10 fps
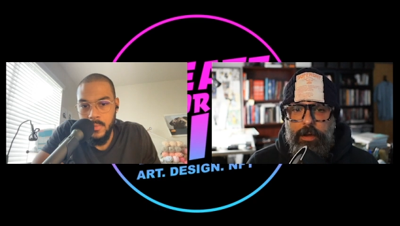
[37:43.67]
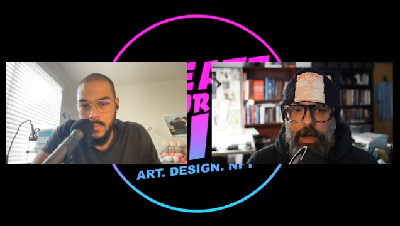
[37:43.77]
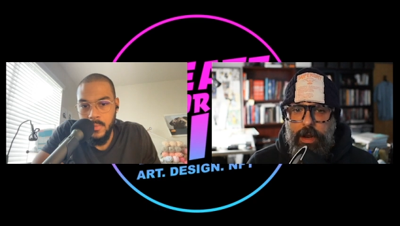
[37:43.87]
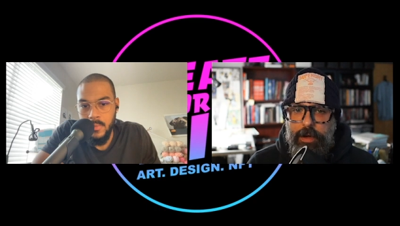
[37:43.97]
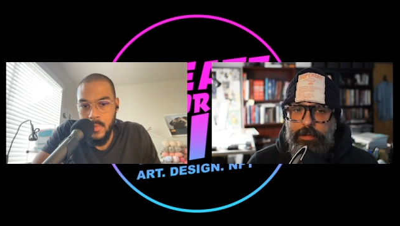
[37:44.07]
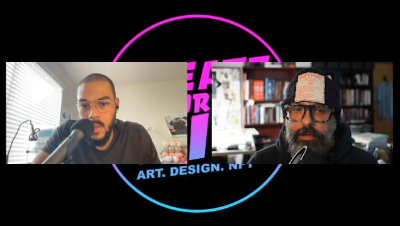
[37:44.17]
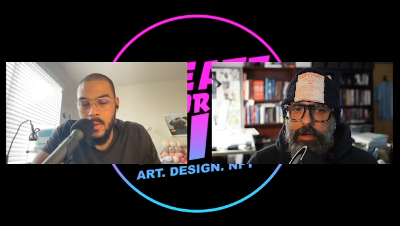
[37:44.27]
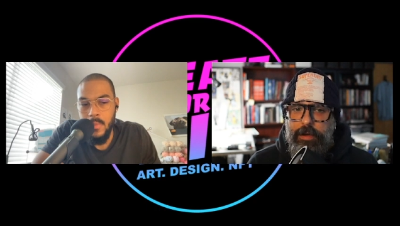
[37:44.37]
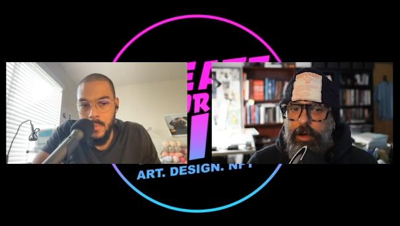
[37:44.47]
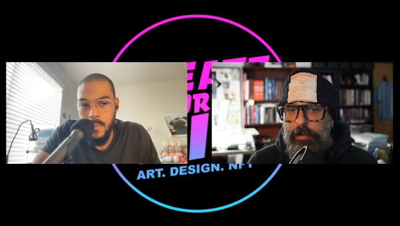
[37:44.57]
Speaker 1: And yeah. it's
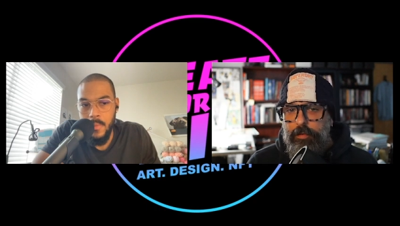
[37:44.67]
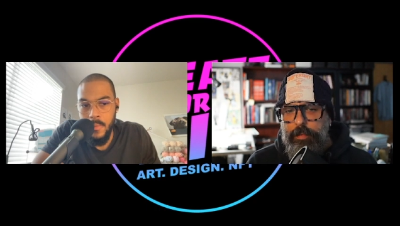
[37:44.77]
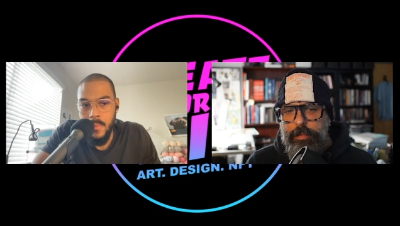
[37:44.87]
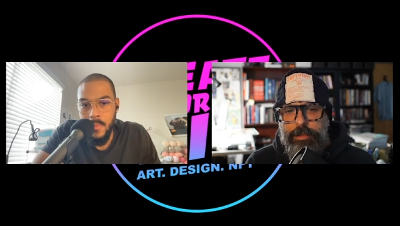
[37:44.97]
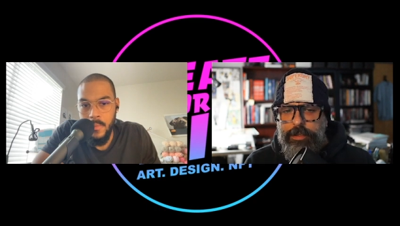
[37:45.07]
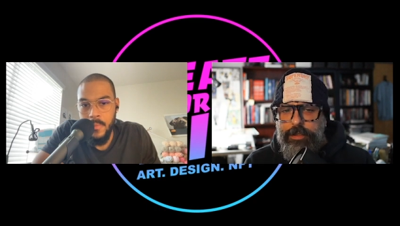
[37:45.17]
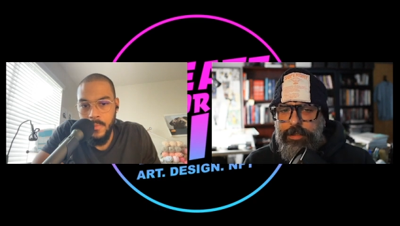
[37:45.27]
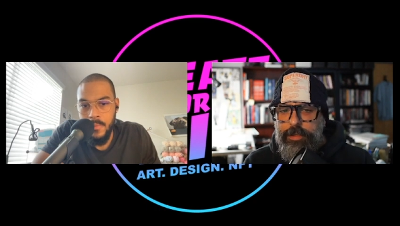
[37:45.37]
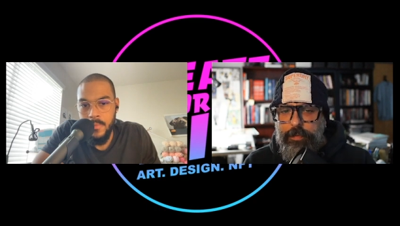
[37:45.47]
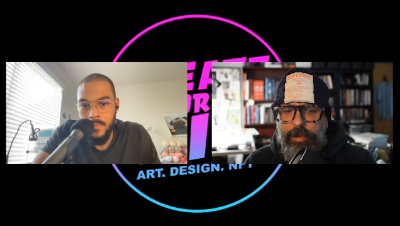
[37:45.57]
like, oh, let me just
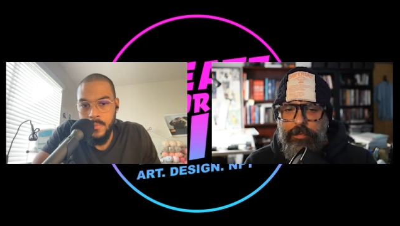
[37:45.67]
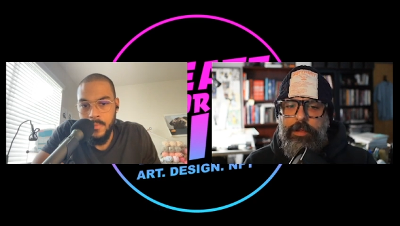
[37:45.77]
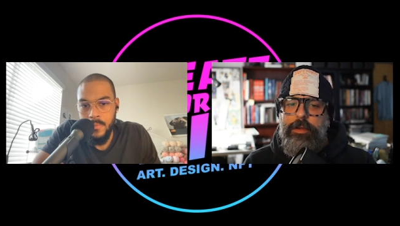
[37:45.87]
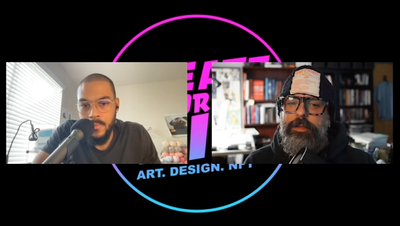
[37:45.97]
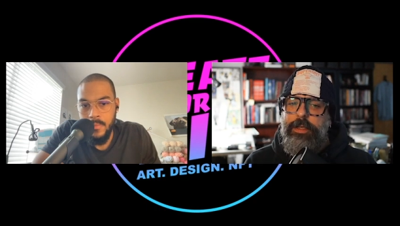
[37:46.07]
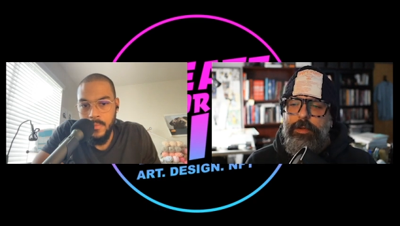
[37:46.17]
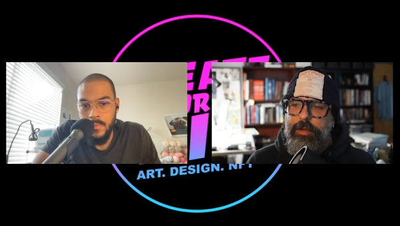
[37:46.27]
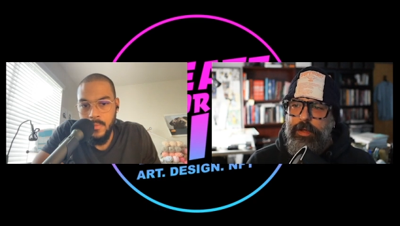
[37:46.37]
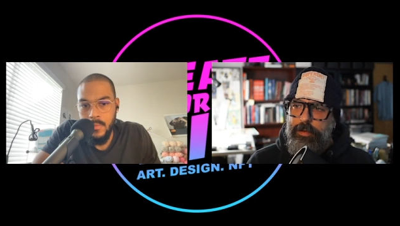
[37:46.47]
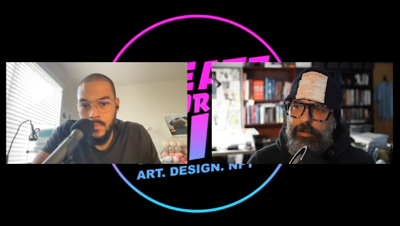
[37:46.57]
let me give you a little
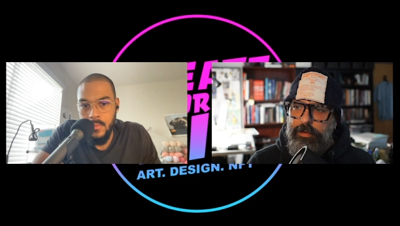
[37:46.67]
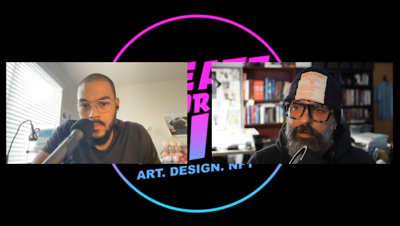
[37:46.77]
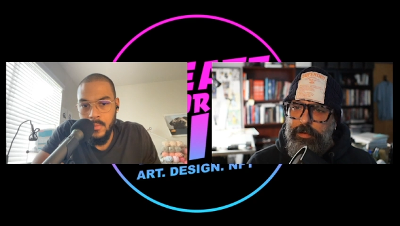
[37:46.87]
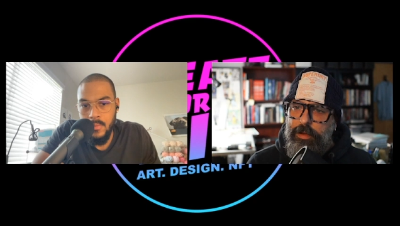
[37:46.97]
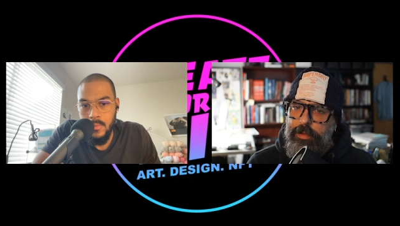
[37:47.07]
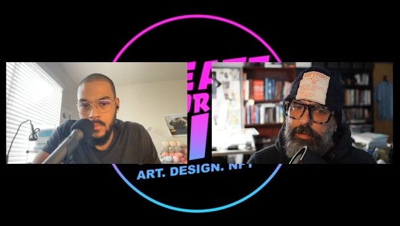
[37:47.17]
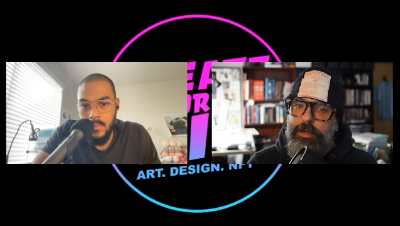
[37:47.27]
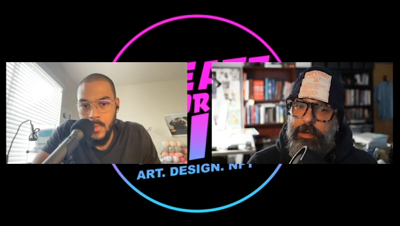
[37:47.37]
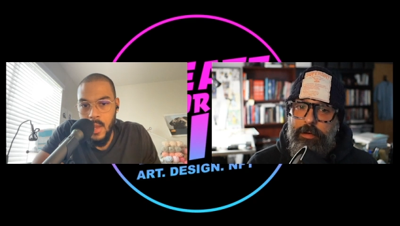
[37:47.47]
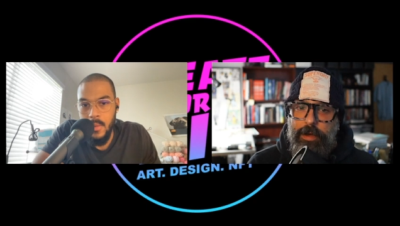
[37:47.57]
tidbit. And it's
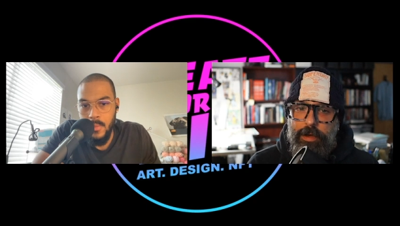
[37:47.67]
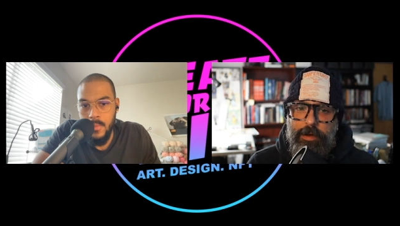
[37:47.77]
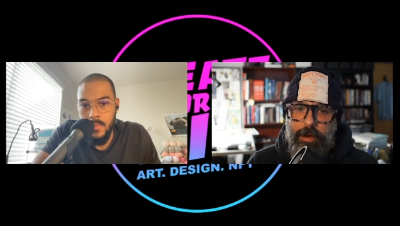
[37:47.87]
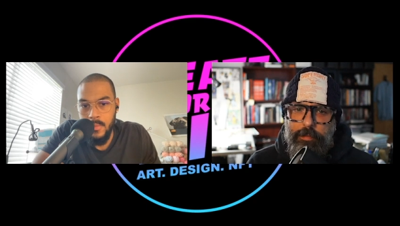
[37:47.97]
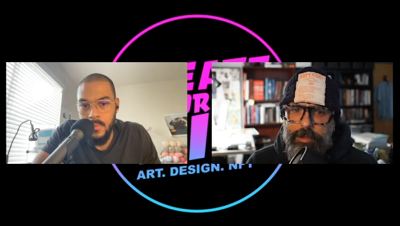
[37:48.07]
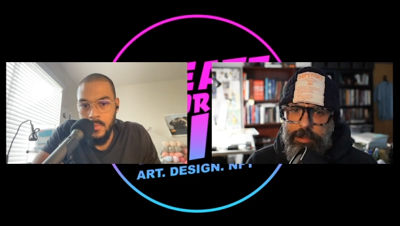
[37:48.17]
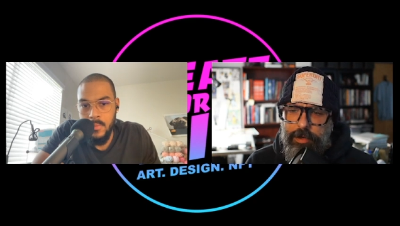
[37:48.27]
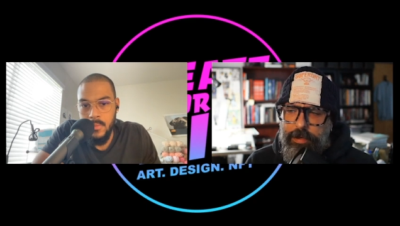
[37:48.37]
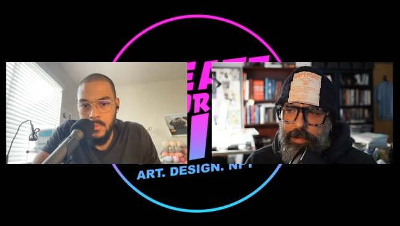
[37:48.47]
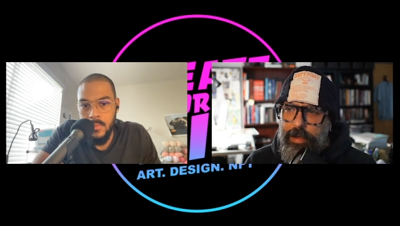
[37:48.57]
like, yeah. okay, I'm gonna
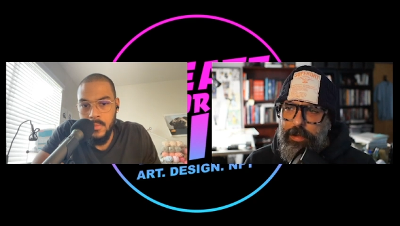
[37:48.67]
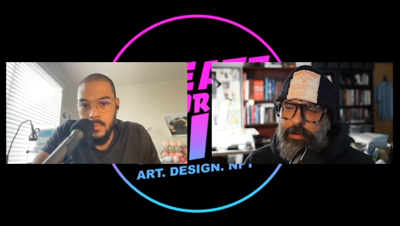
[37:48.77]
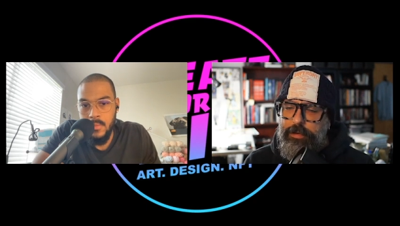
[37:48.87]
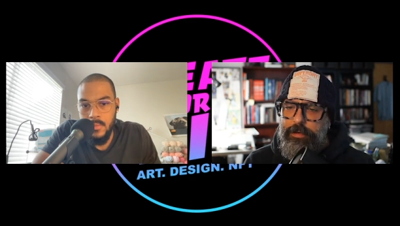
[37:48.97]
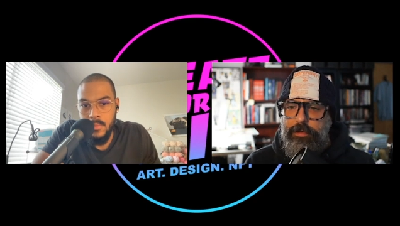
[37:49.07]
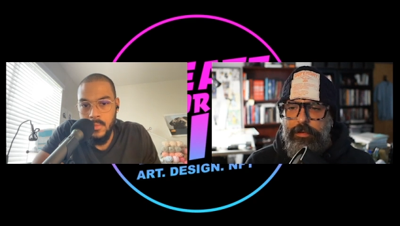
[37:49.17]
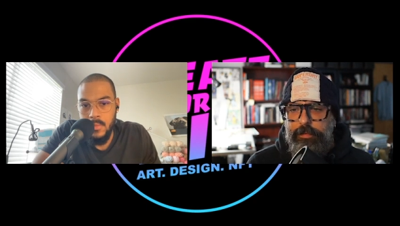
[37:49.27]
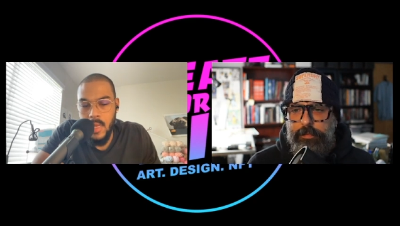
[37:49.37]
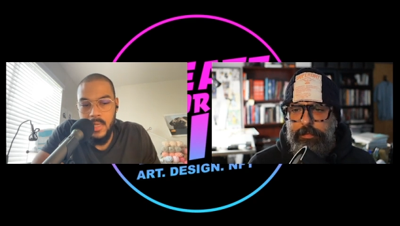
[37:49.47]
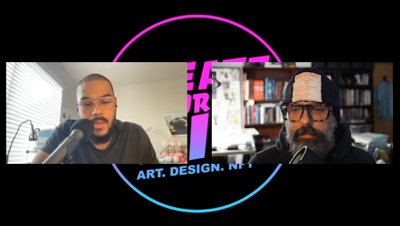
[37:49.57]
try that.
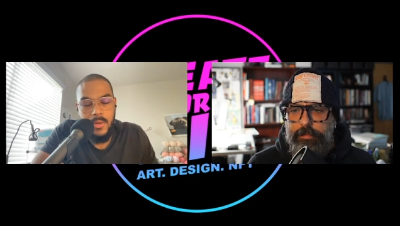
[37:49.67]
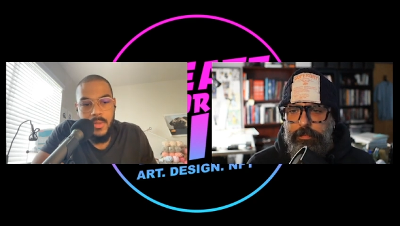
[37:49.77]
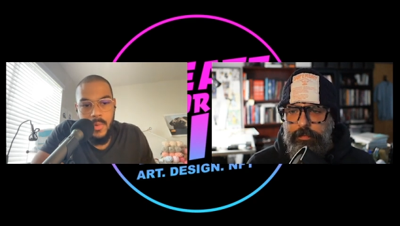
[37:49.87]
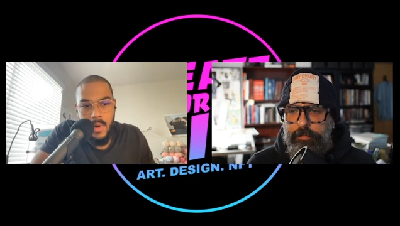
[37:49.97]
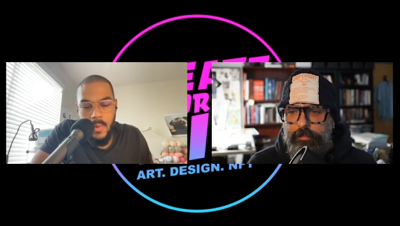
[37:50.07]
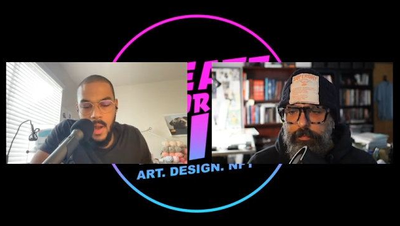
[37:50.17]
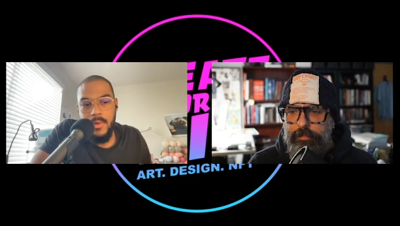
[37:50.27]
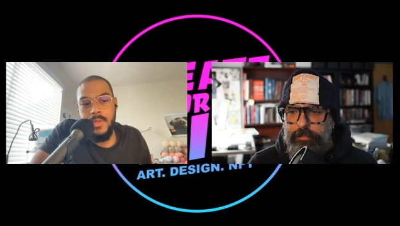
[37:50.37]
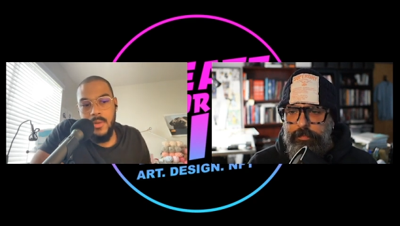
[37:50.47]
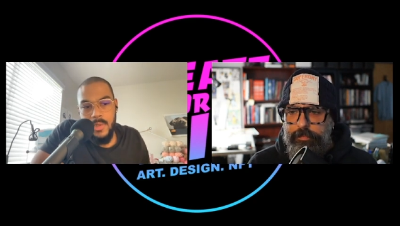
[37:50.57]
Speaker 2: That's so smart. Why
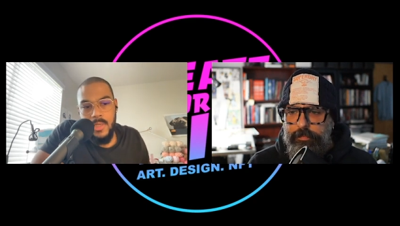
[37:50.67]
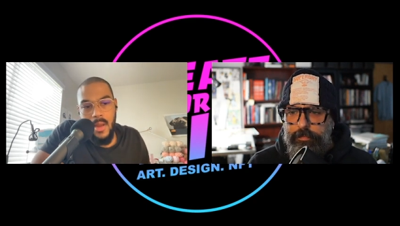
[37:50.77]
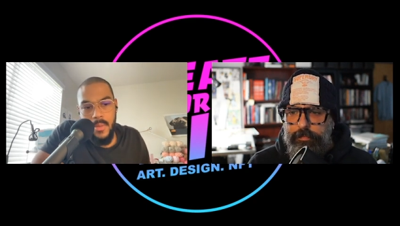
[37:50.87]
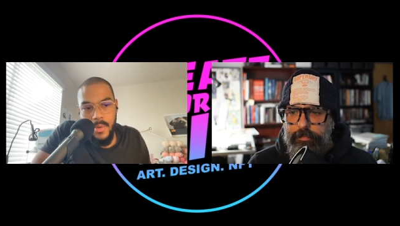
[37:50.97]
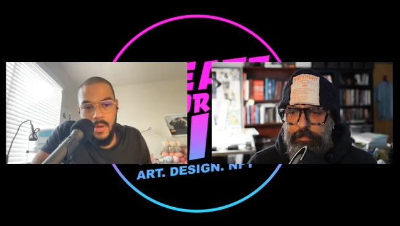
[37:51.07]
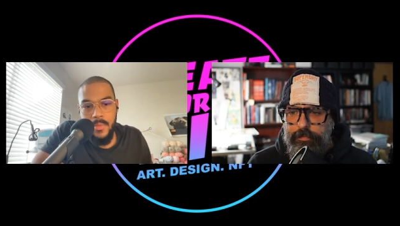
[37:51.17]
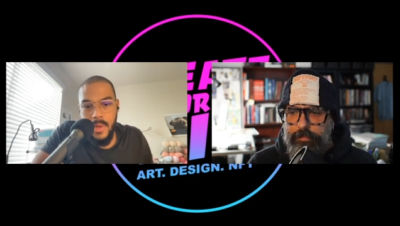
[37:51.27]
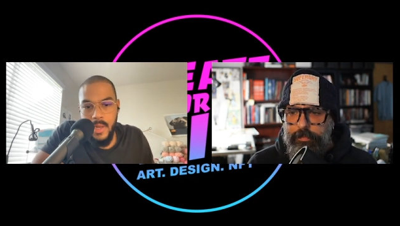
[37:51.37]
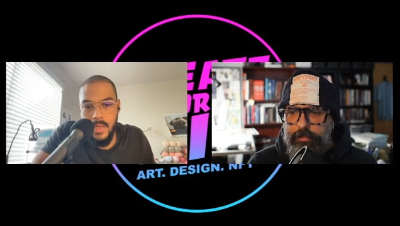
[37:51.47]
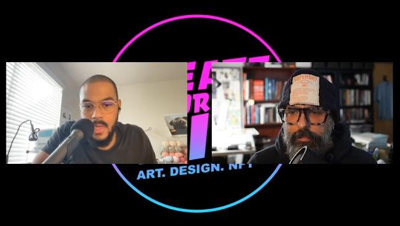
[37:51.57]
would someone stop at your
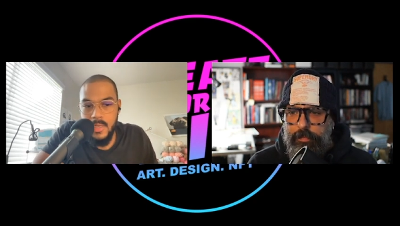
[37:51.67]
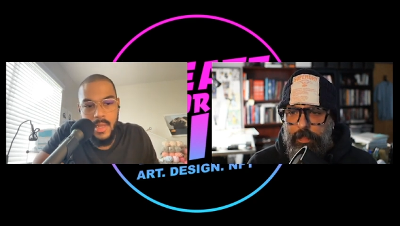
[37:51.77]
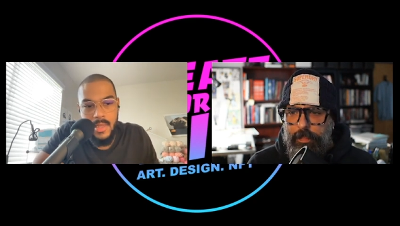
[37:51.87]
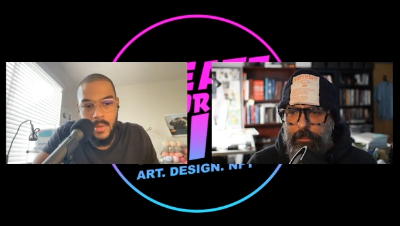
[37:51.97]
page? That's like the